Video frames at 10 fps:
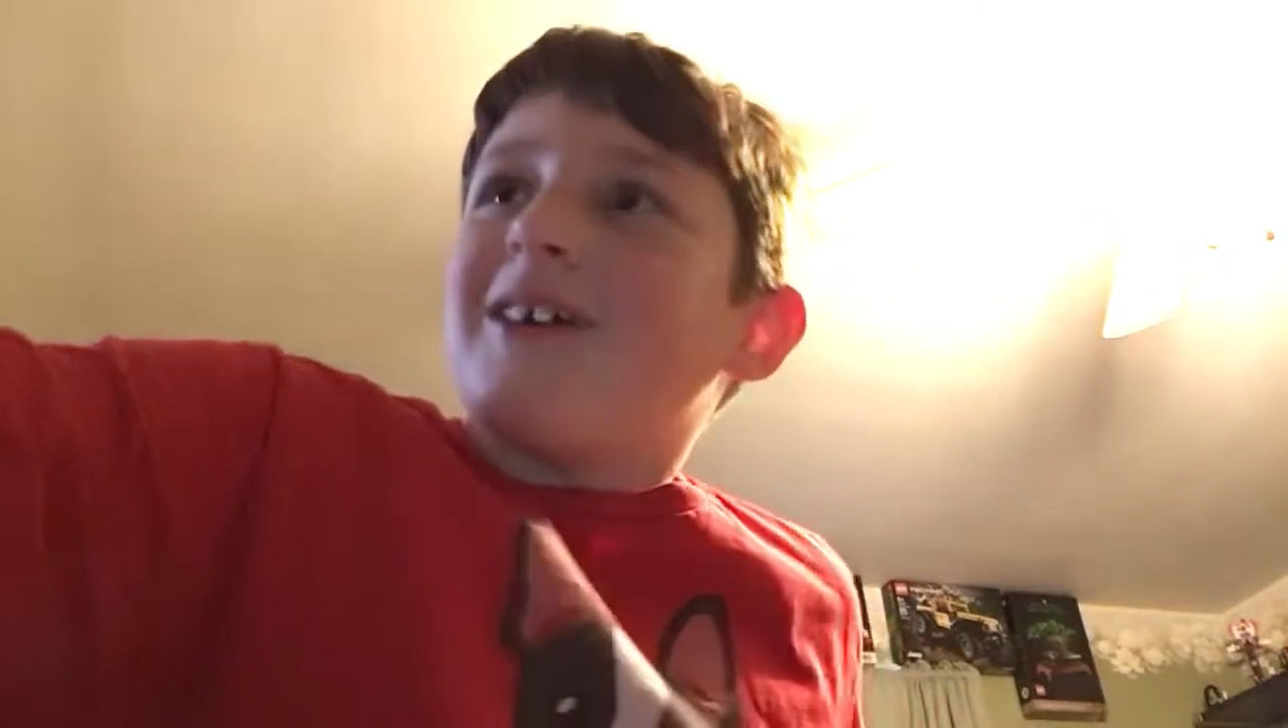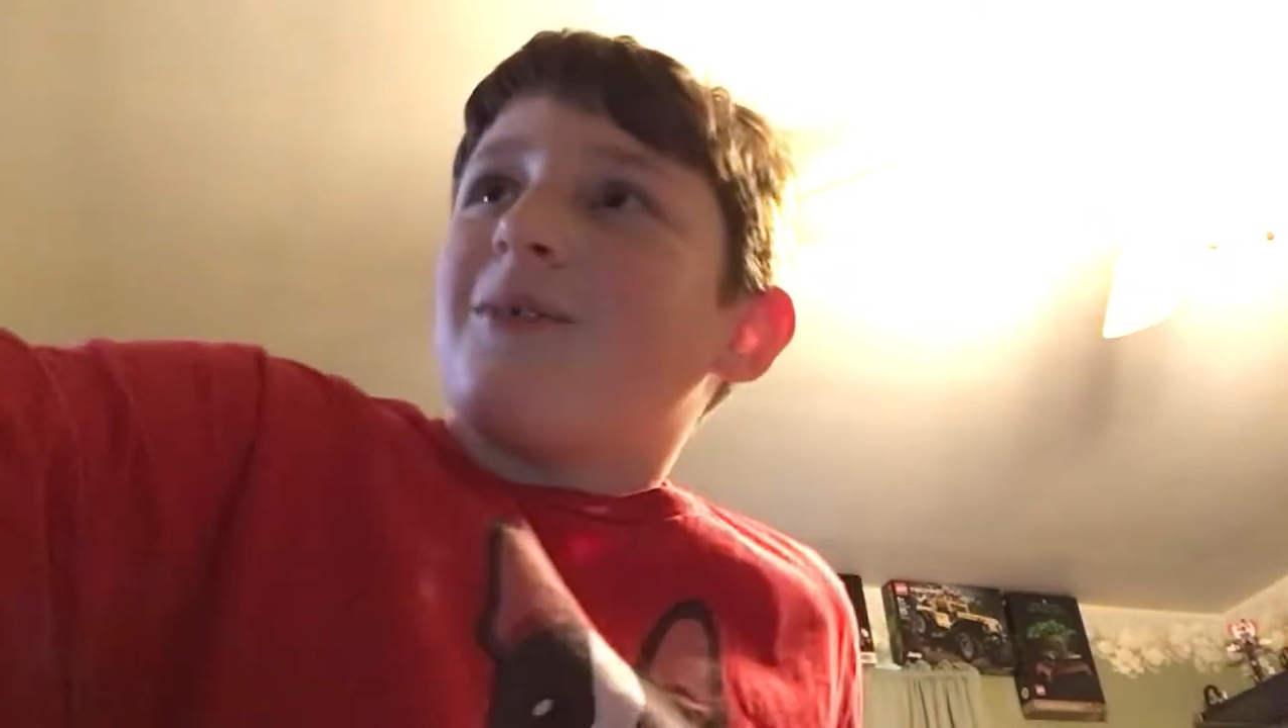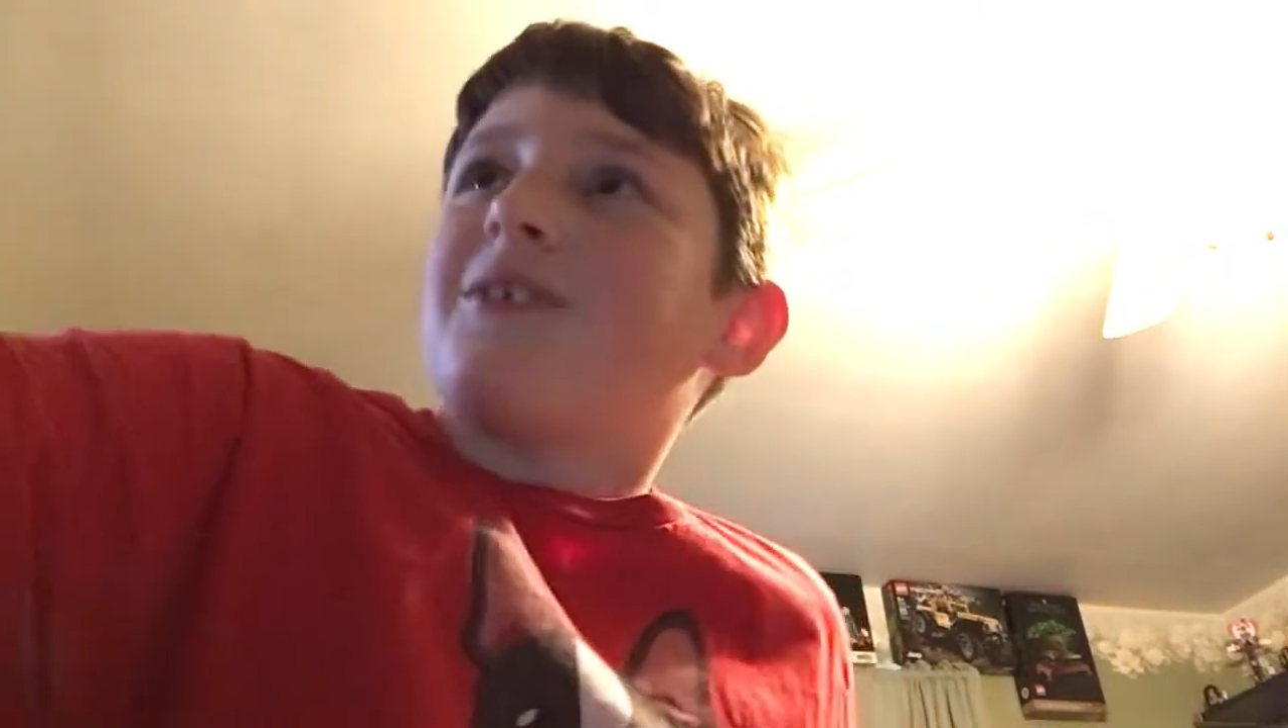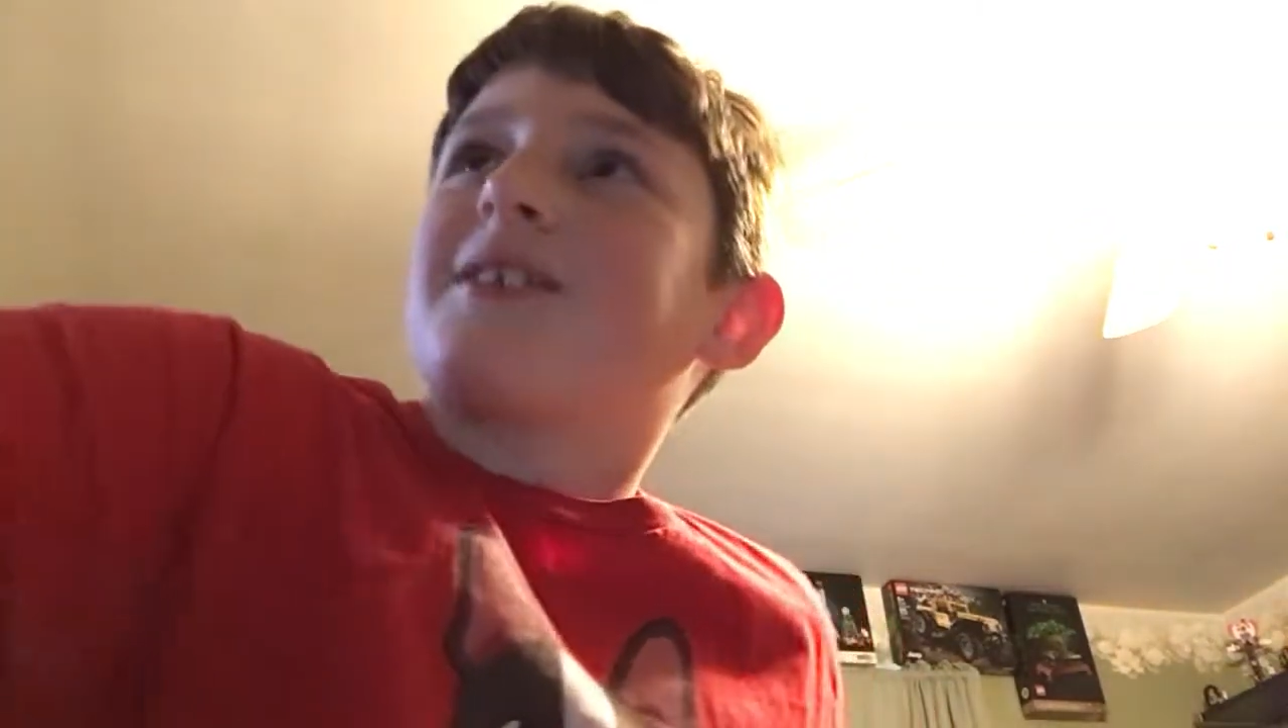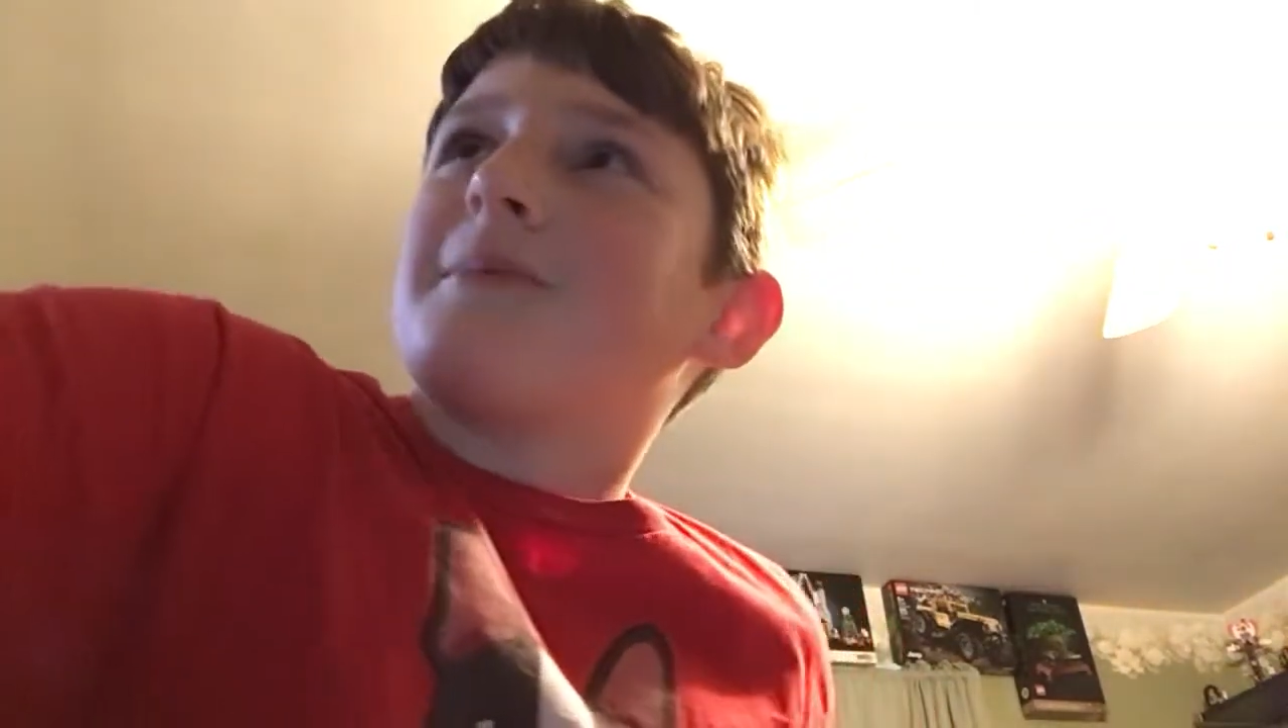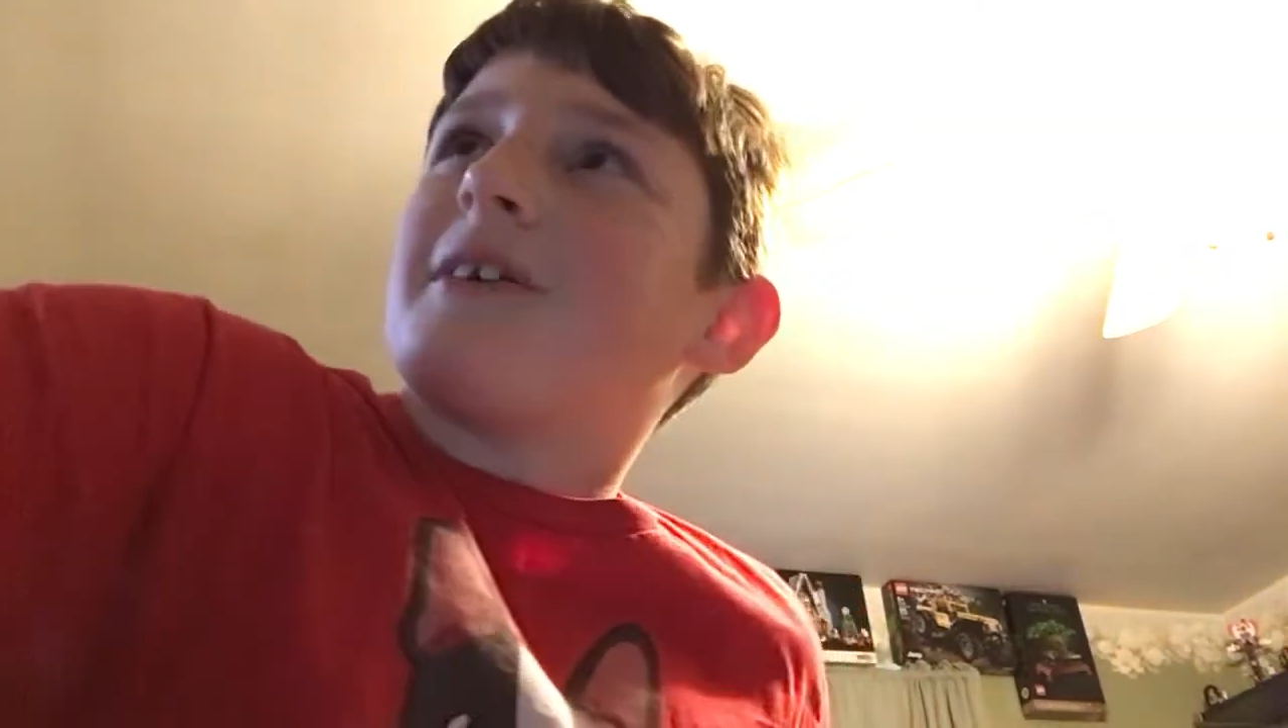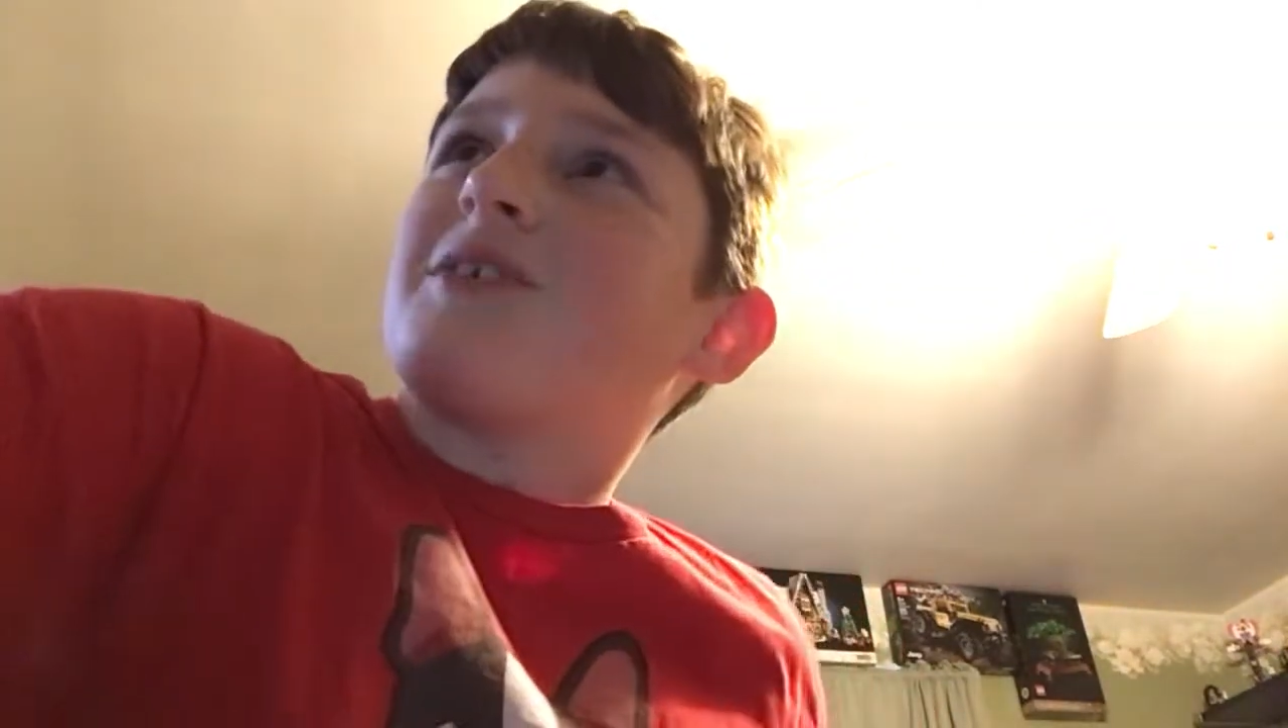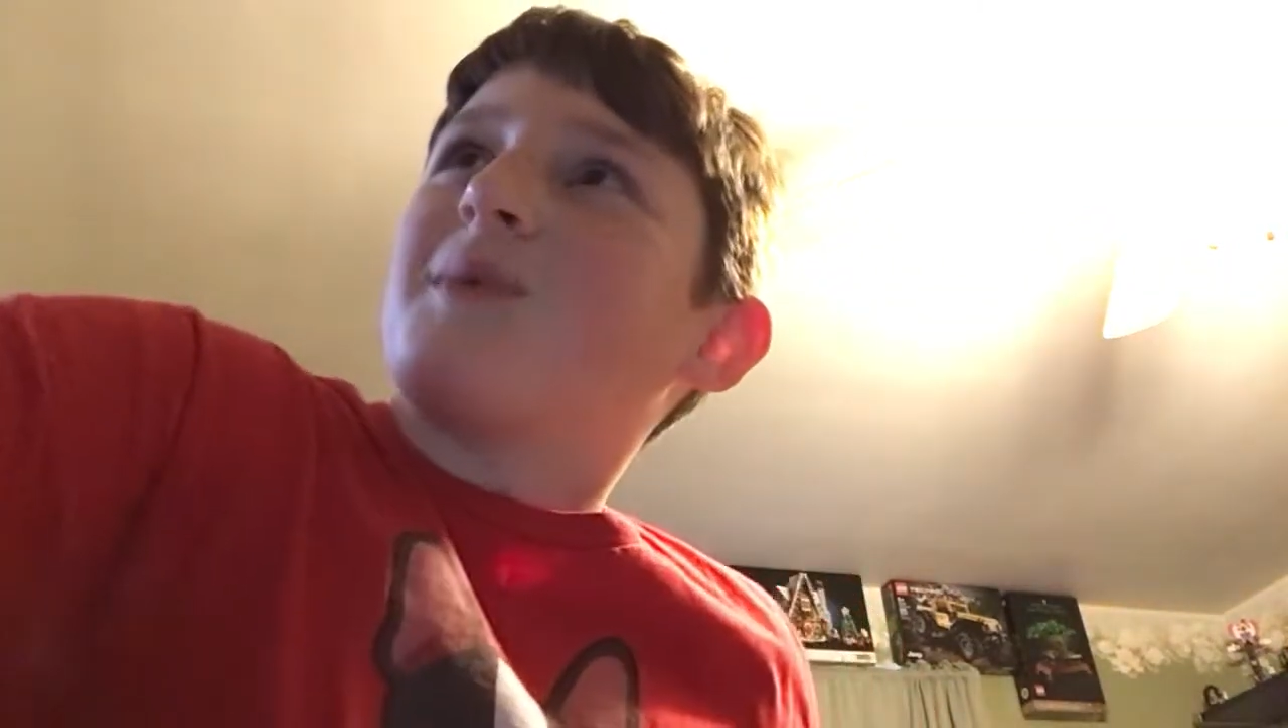what's the best